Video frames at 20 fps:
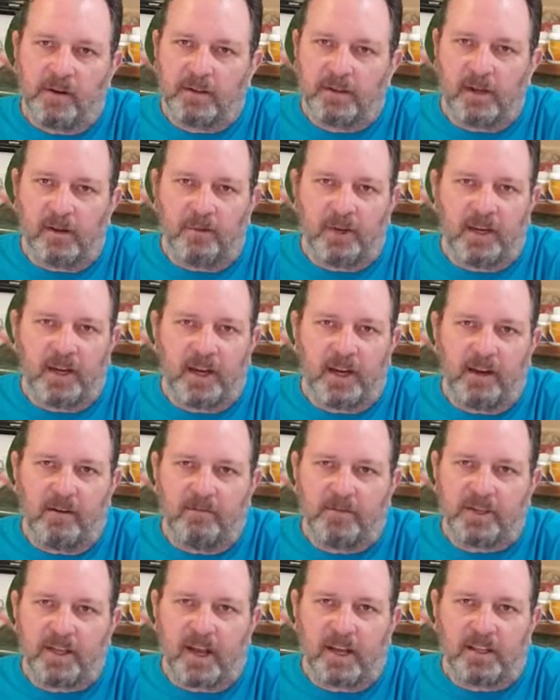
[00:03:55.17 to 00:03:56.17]
I mean I
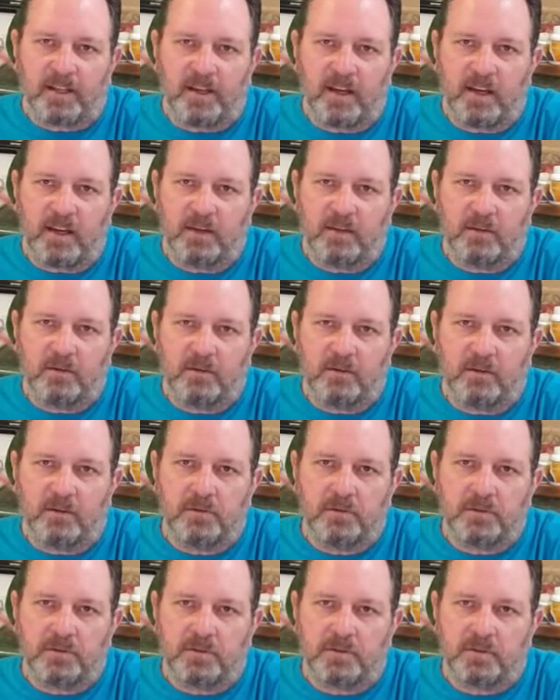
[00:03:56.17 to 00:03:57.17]
have Jack
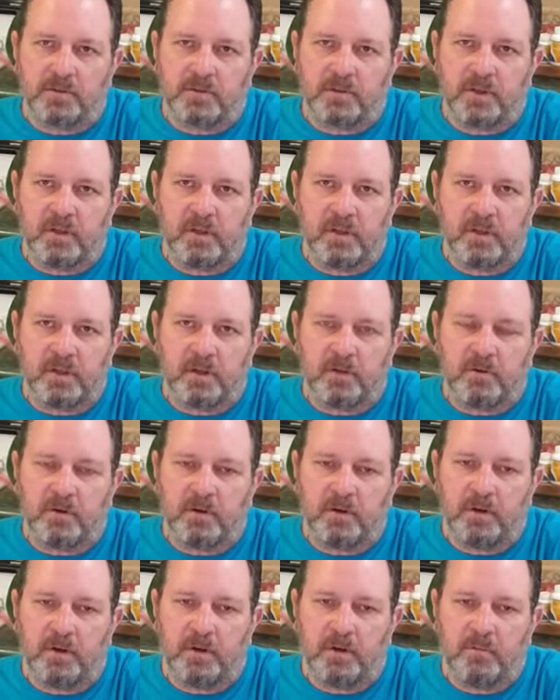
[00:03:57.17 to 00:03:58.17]
Daniels,
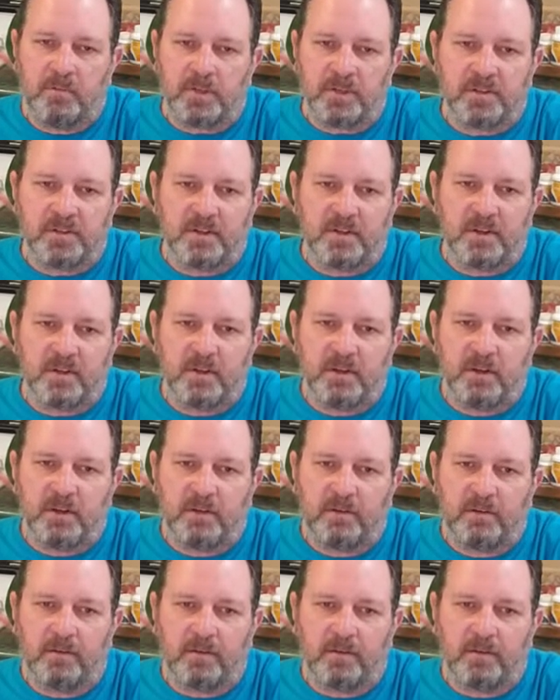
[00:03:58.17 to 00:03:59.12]
hickory, mesquite,